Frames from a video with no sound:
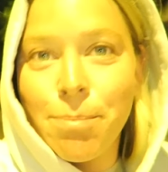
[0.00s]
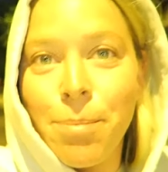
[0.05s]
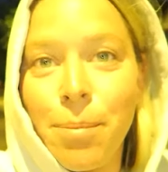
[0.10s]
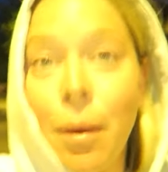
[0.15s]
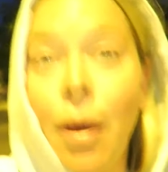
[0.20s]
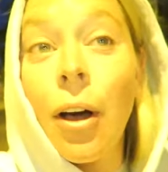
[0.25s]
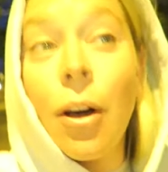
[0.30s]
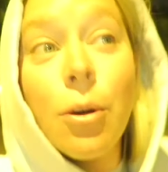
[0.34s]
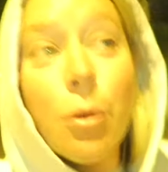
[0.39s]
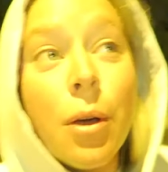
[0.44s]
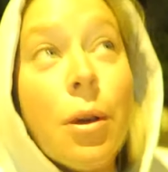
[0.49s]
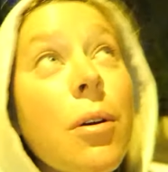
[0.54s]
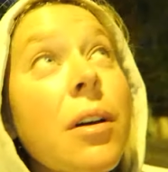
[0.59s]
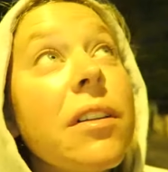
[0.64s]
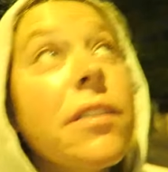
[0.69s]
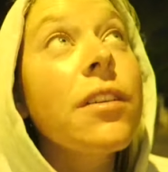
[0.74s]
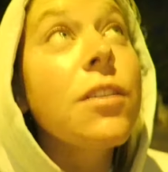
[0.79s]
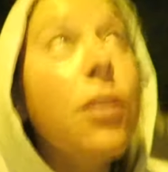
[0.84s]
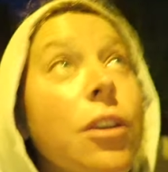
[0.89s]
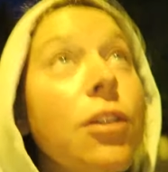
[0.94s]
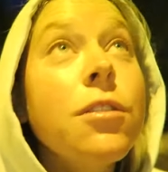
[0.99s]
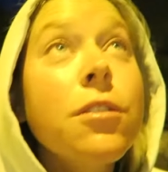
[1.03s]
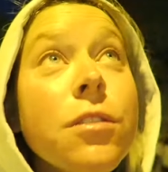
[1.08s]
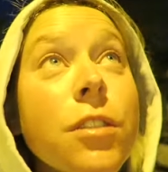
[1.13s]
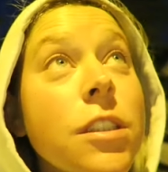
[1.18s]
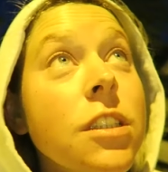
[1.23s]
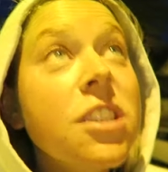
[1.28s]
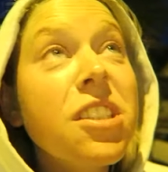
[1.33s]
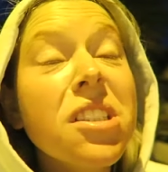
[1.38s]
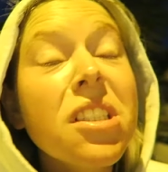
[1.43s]
But we want to go
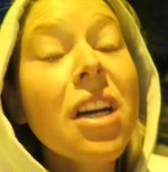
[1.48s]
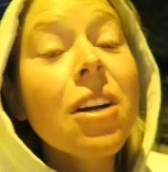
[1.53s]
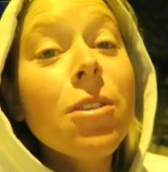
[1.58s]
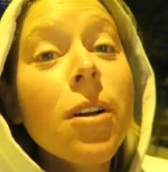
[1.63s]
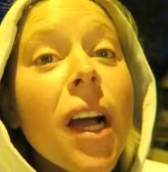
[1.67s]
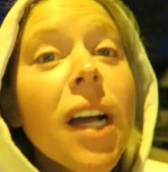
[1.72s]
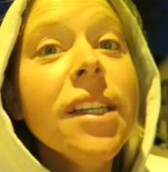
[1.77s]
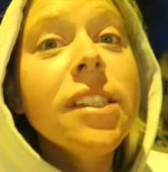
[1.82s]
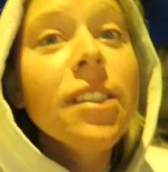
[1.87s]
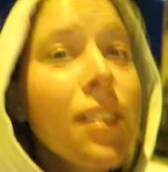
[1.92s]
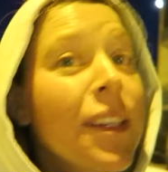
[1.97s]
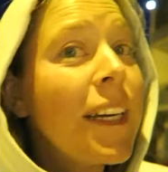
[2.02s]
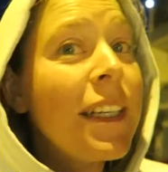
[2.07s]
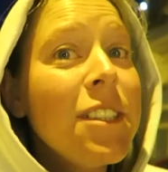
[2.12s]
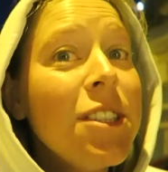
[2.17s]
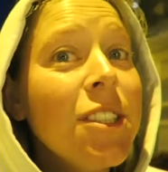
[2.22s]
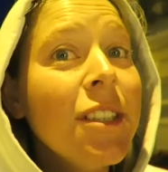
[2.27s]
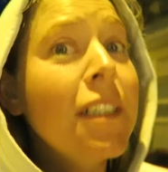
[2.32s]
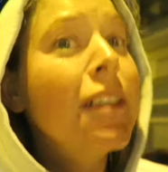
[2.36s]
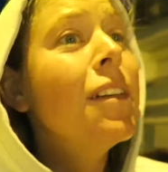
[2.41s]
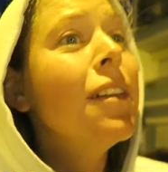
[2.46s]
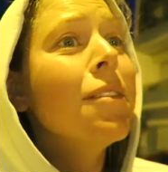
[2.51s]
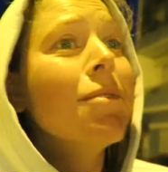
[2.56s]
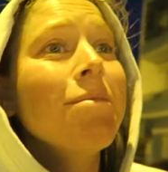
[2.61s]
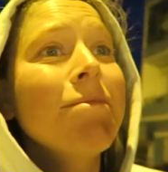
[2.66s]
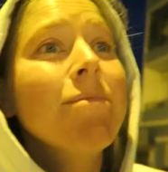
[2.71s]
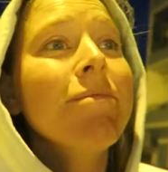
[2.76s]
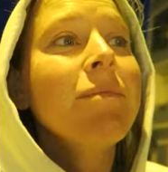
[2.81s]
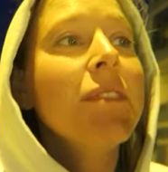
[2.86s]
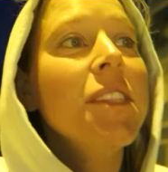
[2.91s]
for a sunrise session.
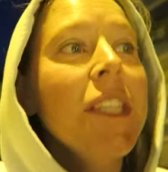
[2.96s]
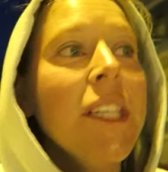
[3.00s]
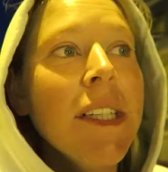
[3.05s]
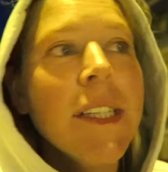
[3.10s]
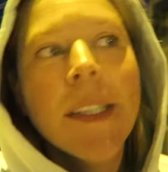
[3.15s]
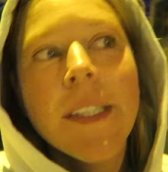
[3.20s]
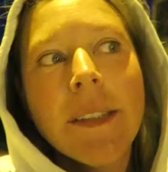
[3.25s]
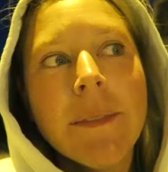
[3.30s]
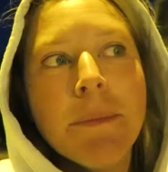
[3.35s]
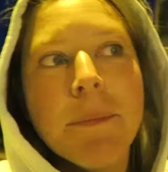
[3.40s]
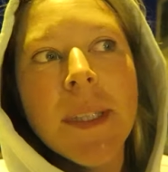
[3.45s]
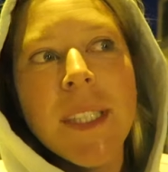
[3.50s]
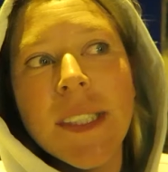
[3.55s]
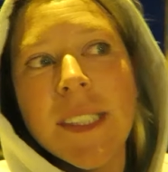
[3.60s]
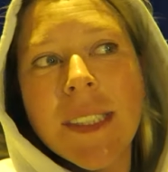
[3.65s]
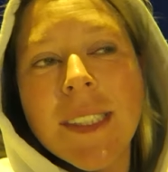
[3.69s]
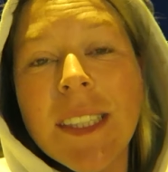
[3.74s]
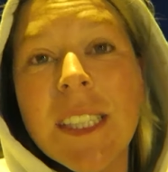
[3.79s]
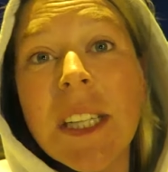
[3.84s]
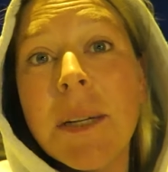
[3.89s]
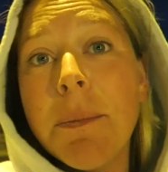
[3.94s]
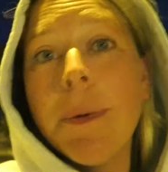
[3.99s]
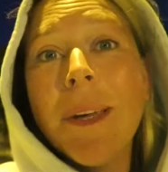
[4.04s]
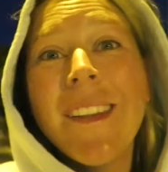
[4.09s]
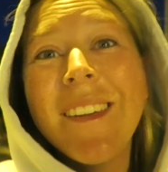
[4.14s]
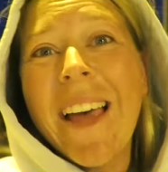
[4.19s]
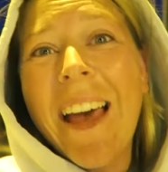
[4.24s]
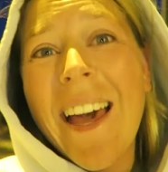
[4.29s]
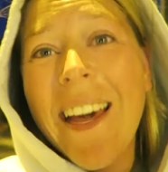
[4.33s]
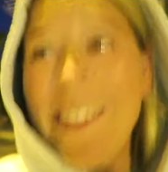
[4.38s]
But it's still a bit
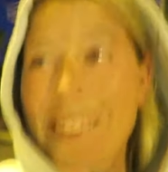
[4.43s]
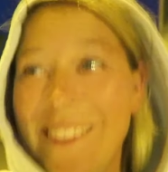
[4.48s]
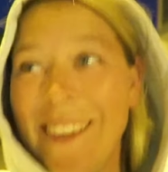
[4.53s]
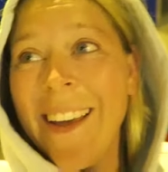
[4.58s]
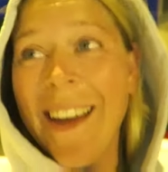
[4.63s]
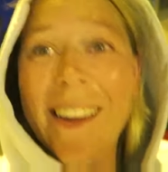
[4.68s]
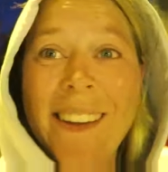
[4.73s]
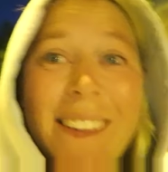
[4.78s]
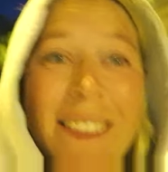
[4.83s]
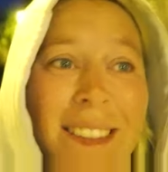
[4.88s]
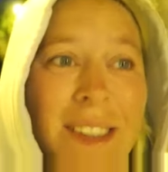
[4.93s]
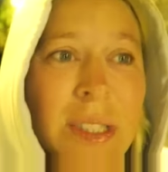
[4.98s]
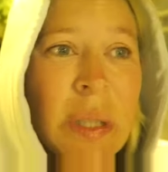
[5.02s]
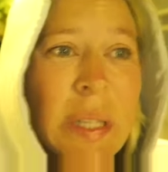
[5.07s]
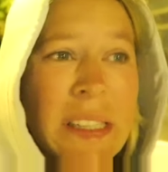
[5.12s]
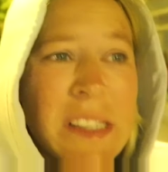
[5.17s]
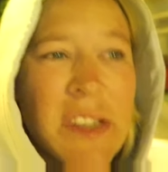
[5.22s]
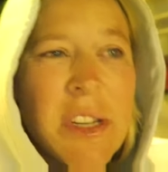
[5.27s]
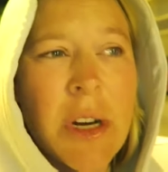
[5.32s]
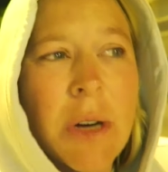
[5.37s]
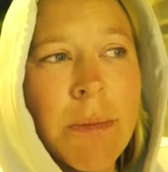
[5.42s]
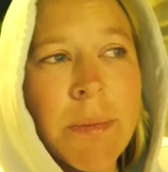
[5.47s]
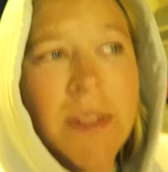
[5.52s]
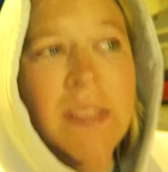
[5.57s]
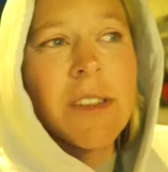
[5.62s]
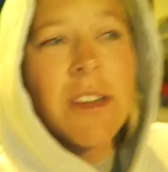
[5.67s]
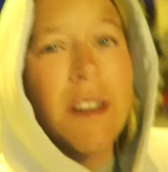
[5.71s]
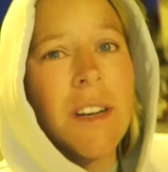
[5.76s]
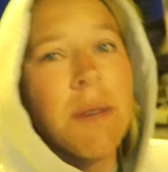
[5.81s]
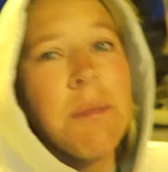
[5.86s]
high tide, so let's hope
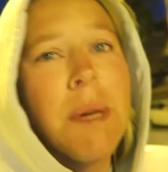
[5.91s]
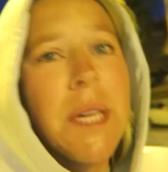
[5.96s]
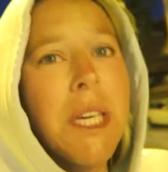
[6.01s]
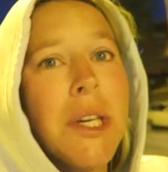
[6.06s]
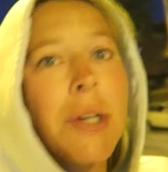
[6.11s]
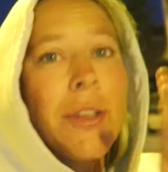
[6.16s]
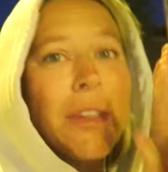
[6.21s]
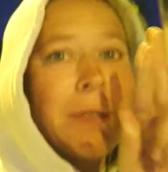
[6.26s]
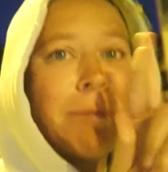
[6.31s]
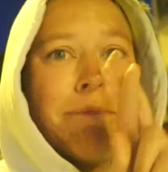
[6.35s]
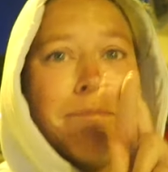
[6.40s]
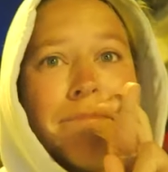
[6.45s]
it's gonna be good.